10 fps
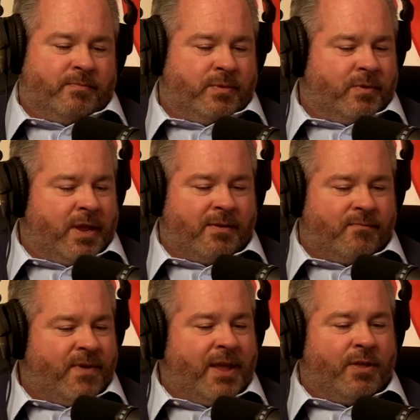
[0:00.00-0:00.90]
getting
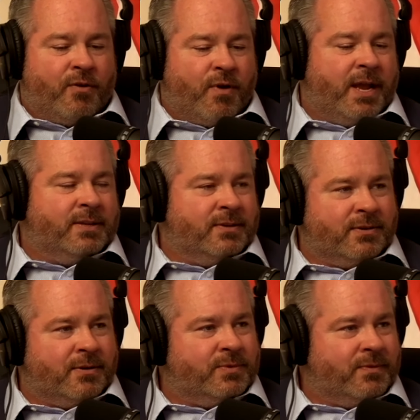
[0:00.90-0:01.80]
failing grades in
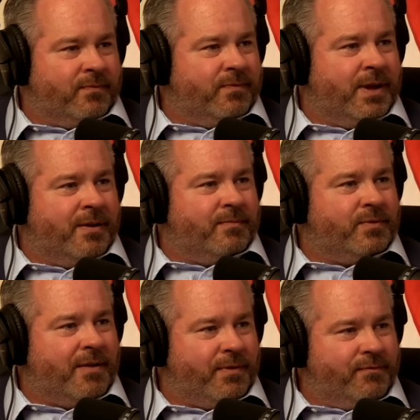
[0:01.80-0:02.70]
terms of uh,
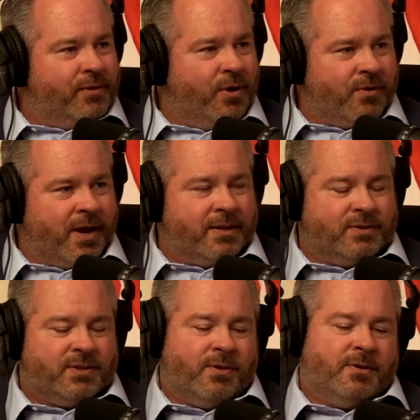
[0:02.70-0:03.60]
traffic flow, right?
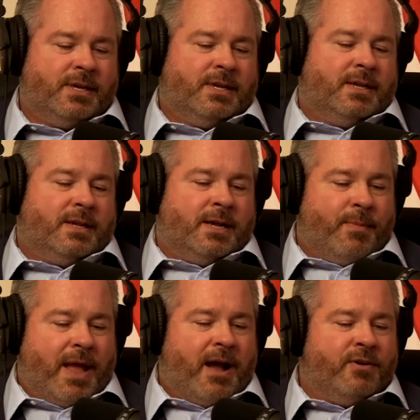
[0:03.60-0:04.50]
And so,
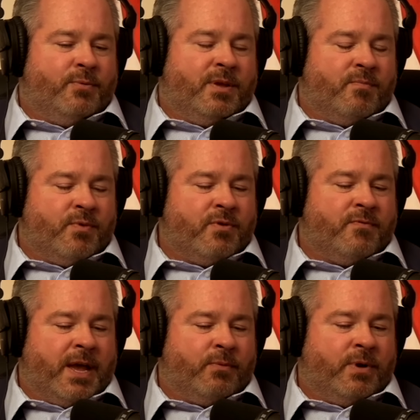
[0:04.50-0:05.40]
um, how do we
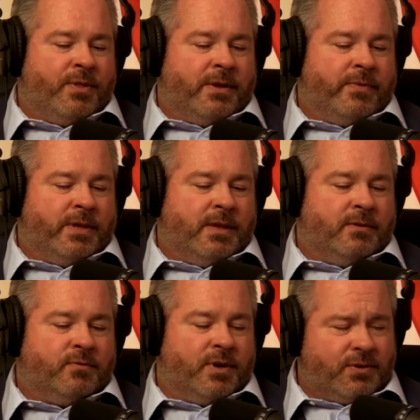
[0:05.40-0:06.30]
improve that? Well, the, the
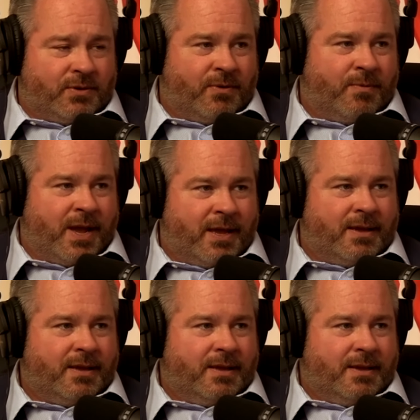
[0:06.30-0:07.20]
traditional
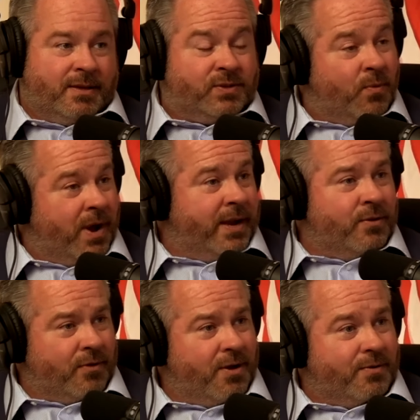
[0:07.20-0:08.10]
way is to widen
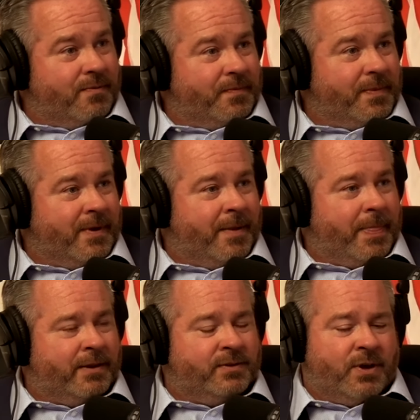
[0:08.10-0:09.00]
the road, right?
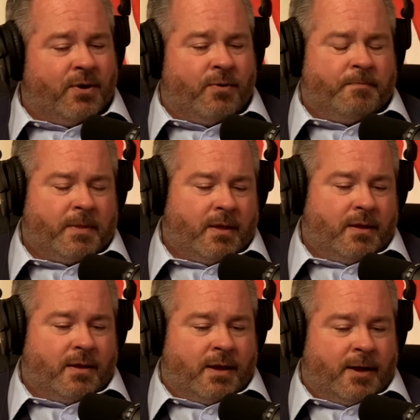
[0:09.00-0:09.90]
Mm-hmm. And so,
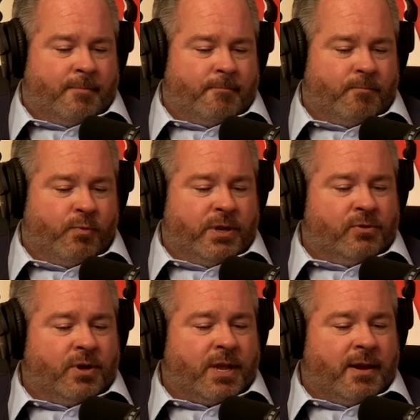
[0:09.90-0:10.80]
um, when
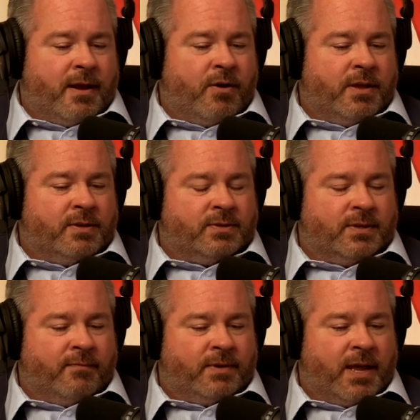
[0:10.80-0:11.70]
you look at areas
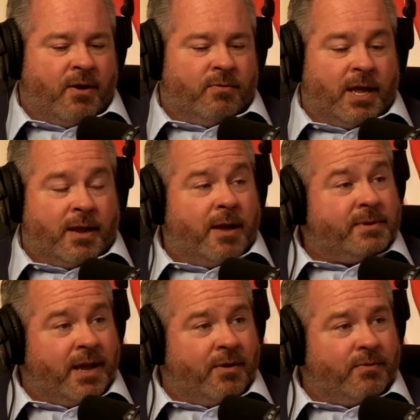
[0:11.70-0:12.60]
of town like
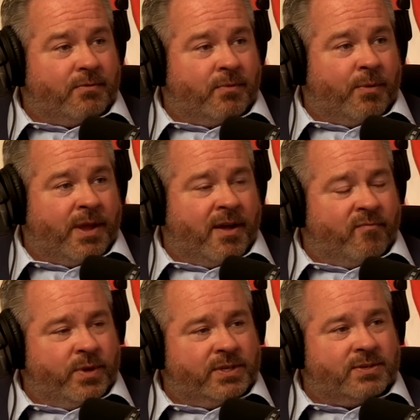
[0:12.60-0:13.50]
Uptown, where we
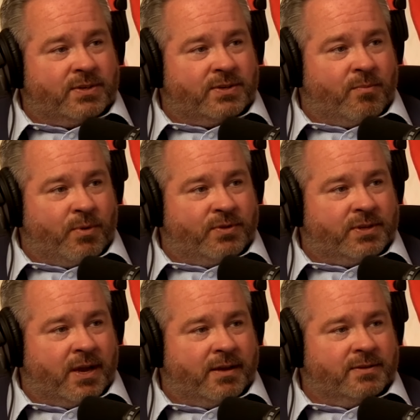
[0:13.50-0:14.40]
have businesses on both
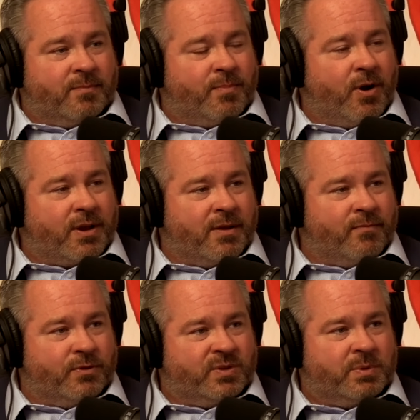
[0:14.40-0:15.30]
sides and parking
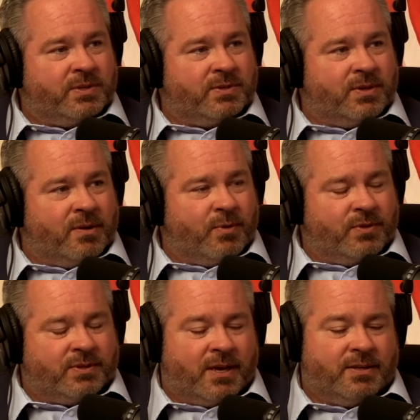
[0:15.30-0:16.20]
for those businesses on
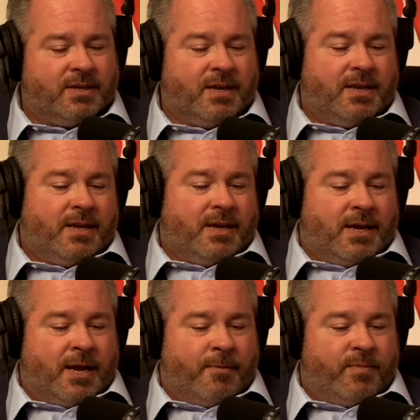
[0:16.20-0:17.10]
both sides,
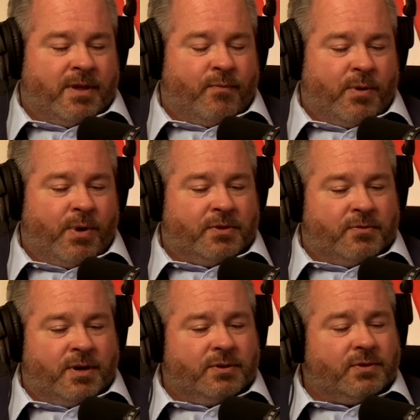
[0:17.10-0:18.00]
um, if we went the
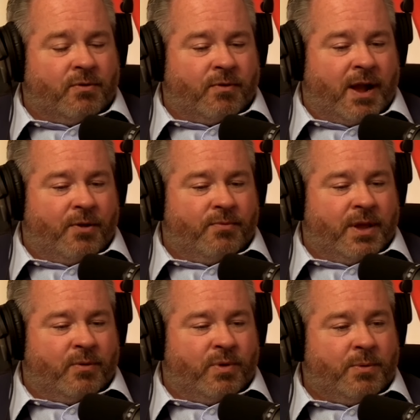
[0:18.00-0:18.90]
traditional route,
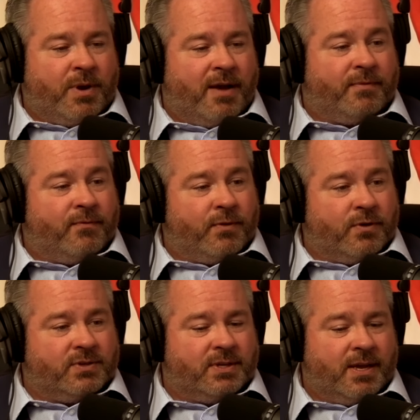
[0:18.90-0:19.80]
then we would have to first